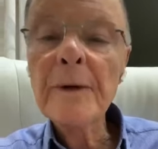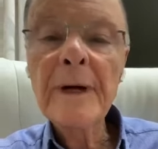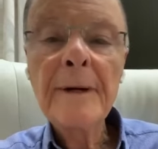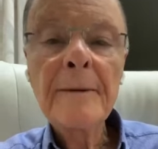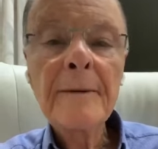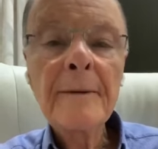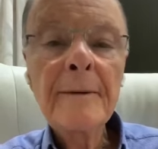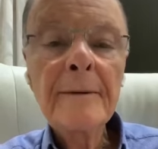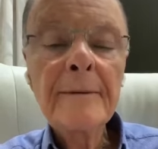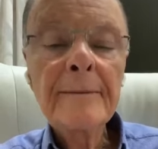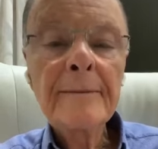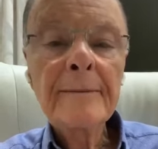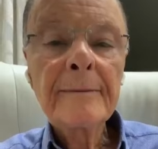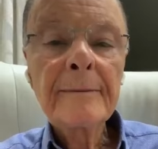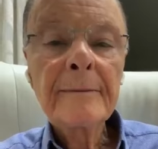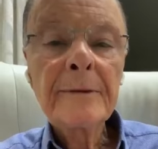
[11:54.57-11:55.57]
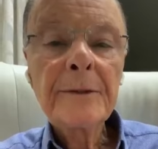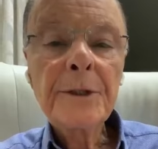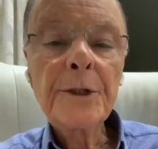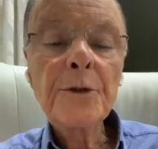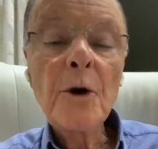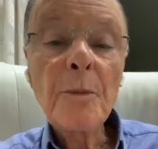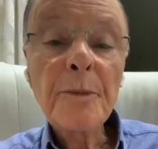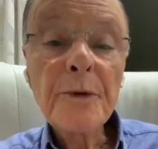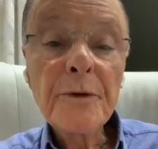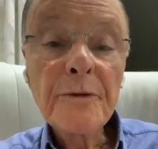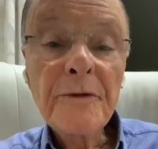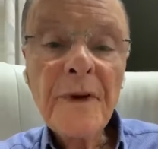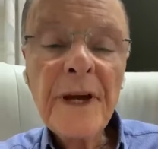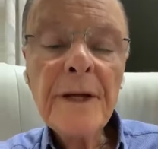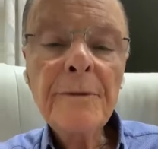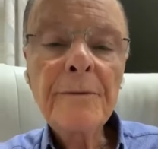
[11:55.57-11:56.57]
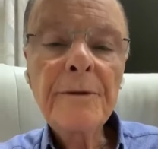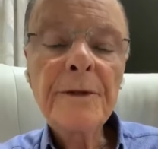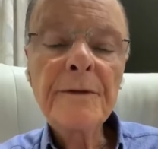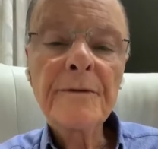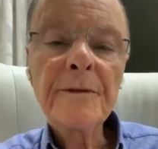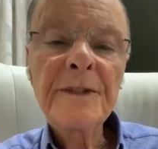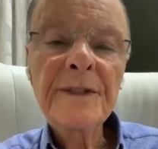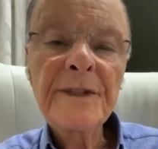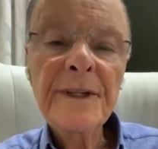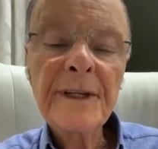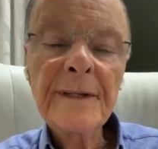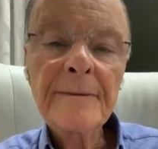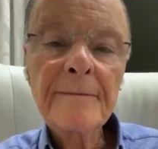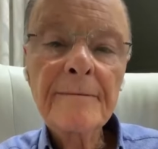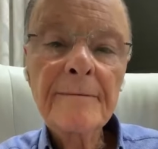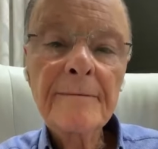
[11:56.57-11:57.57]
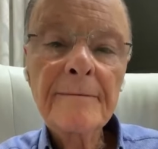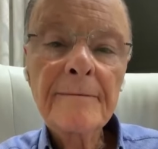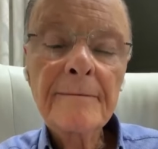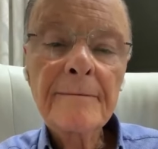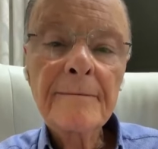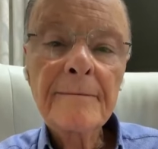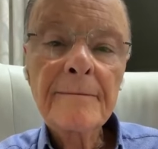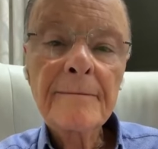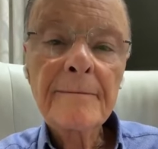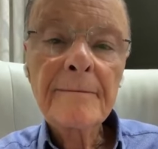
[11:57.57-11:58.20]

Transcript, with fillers: That person took advantage of you.